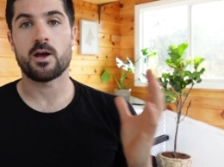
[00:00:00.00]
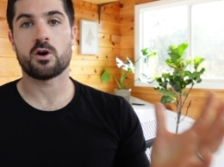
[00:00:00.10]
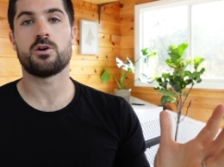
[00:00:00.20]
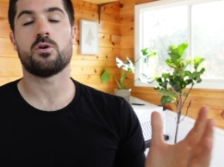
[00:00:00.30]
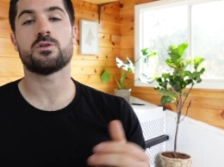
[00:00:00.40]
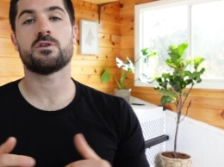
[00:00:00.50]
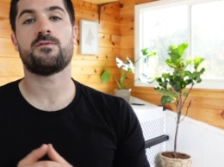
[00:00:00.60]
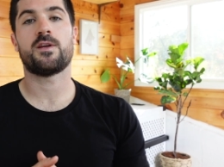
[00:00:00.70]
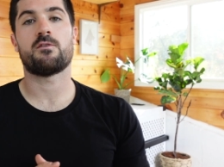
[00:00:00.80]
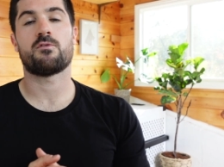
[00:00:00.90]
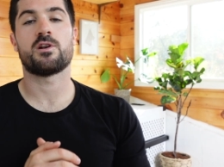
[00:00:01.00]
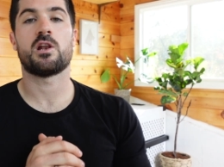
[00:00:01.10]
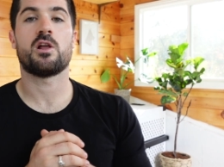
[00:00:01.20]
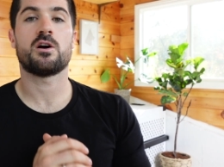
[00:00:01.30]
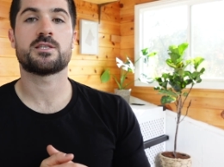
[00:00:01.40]
I can also fit it running
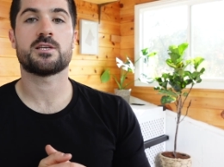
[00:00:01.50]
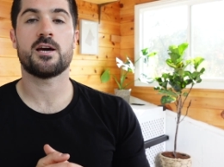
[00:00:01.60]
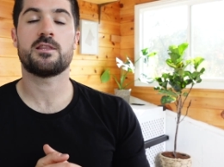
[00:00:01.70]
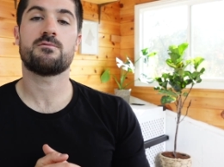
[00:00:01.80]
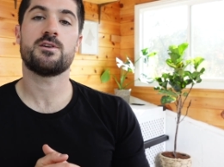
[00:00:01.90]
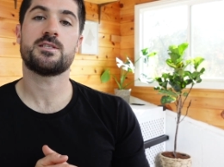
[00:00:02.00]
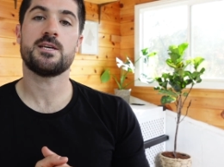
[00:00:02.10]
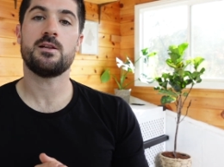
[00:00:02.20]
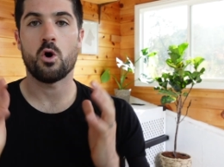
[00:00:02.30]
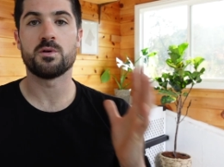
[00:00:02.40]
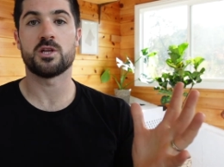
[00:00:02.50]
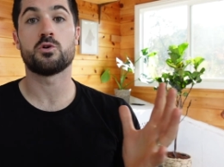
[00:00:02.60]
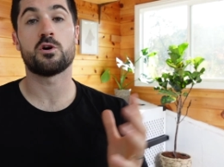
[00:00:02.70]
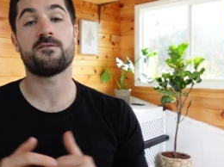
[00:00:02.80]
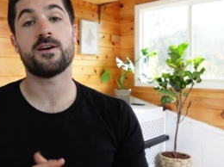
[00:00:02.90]
alongside the rear seat or with the
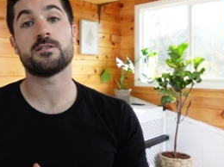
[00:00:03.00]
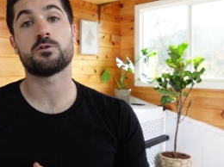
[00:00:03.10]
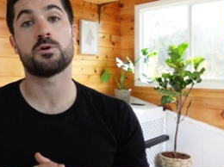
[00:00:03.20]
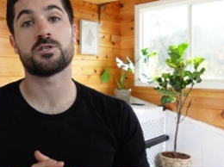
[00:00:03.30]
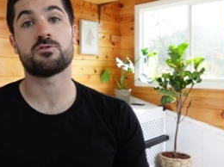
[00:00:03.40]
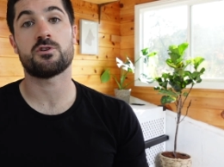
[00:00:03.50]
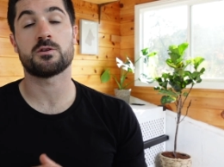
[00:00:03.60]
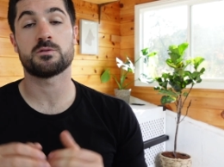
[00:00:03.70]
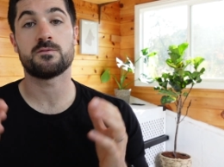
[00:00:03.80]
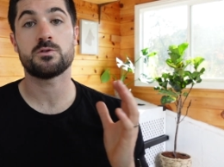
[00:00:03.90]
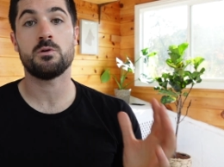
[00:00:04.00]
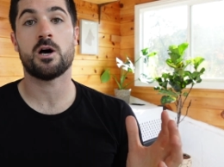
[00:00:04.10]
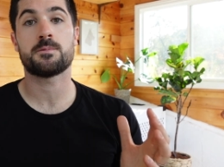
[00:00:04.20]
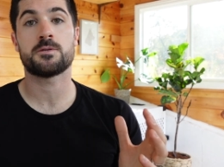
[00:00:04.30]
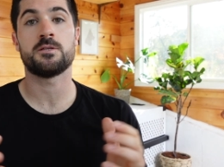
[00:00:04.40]
door facing towards the trunk, so I have two
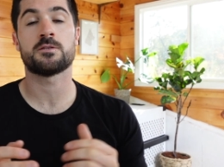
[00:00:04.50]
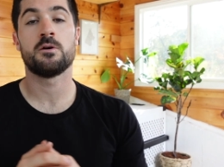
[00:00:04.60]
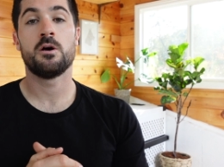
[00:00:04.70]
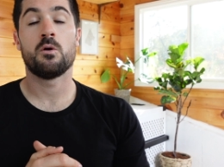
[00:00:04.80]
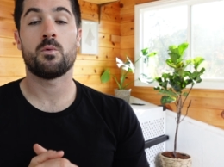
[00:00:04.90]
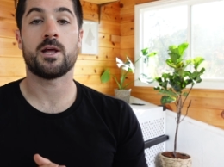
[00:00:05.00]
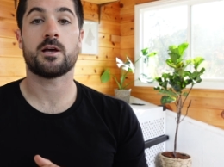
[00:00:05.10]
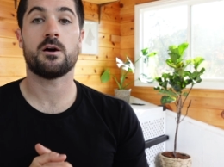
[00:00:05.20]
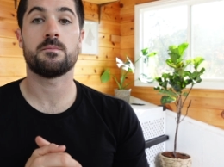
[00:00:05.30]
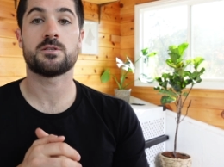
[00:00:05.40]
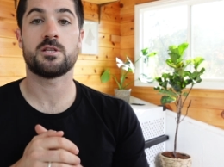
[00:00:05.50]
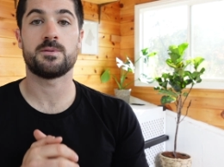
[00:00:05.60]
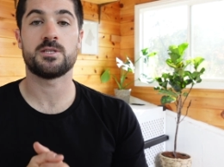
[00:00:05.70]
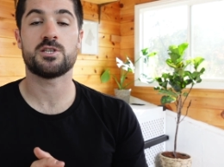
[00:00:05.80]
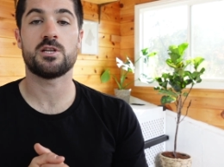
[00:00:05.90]
options when it comes to the
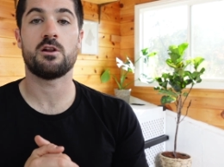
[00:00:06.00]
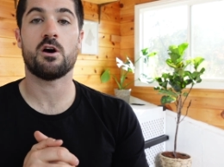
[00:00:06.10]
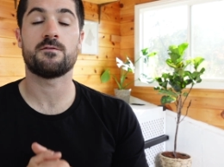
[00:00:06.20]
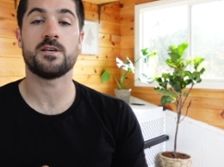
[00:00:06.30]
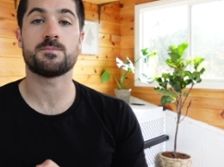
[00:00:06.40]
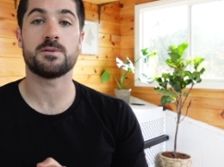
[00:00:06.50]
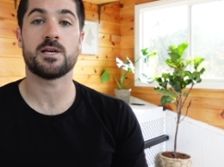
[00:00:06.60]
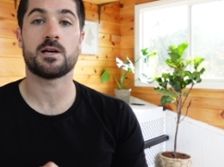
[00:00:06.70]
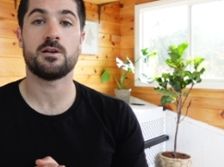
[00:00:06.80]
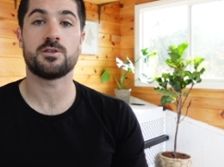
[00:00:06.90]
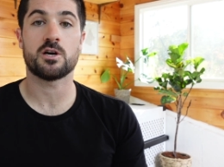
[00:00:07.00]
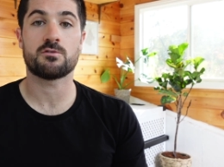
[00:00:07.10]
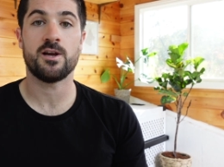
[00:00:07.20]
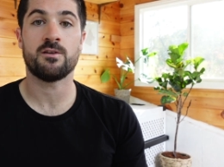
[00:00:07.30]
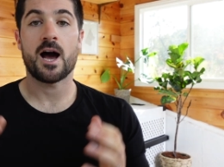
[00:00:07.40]
positioning of this particular dog
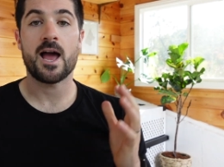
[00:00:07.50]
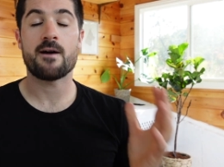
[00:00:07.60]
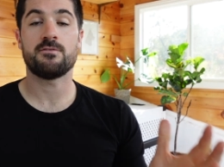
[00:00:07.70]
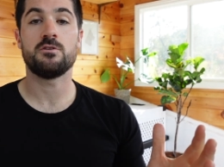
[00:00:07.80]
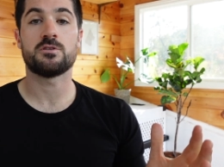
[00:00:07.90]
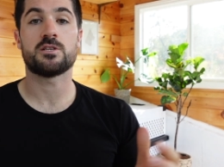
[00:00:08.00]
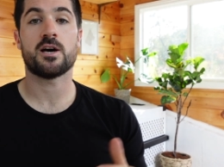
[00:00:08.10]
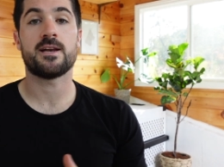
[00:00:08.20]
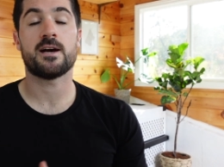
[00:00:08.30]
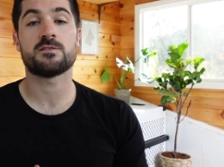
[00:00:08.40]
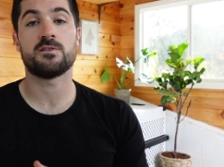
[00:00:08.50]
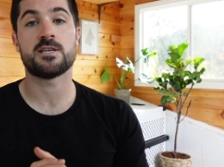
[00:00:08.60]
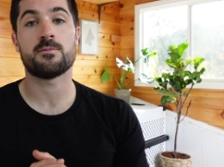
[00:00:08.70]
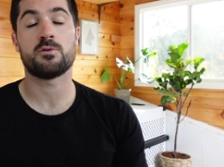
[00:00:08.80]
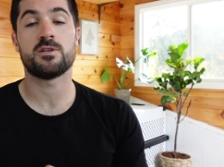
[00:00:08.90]
crate. I haven't used the tie downs for the
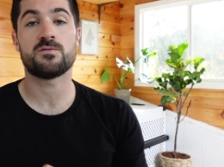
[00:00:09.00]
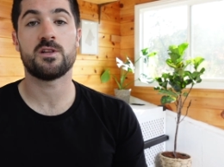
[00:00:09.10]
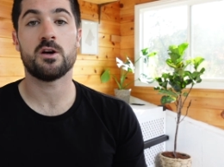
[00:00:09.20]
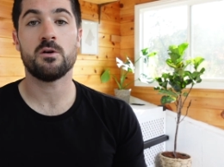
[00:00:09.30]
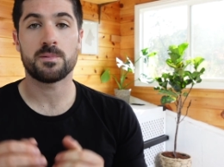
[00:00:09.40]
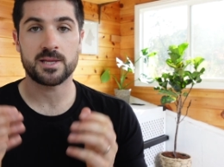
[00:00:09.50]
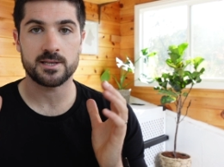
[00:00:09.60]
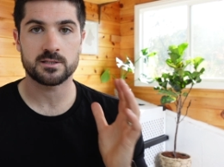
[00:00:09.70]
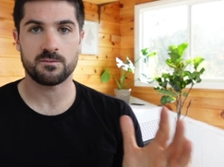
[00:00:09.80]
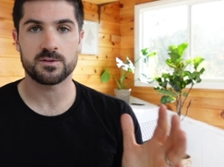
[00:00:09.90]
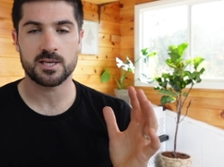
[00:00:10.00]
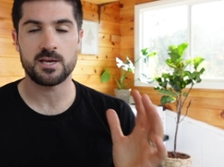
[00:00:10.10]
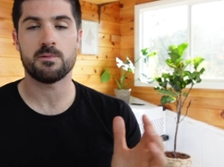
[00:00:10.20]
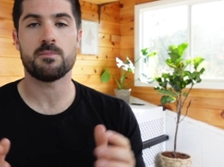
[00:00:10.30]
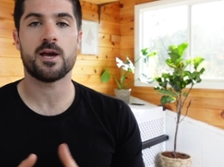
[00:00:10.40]
demo in this video, but that's something to
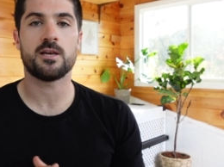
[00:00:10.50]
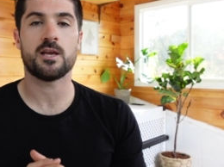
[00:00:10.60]
keep in mind.